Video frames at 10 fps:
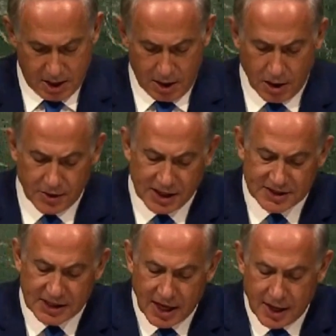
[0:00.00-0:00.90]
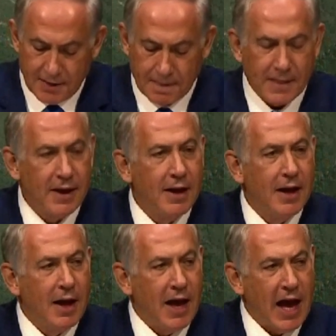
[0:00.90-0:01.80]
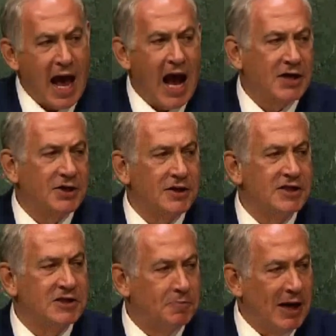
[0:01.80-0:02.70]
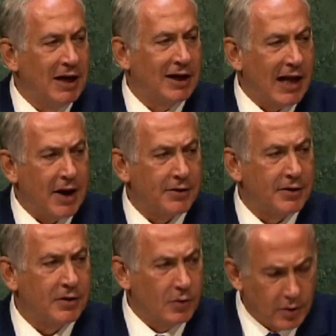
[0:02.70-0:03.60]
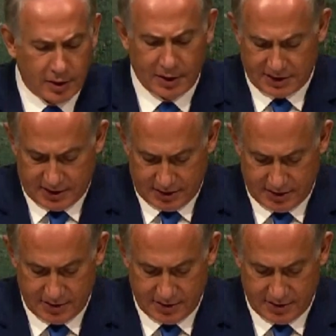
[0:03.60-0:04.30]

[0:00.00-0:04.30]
You know, they say actions speak louder than words.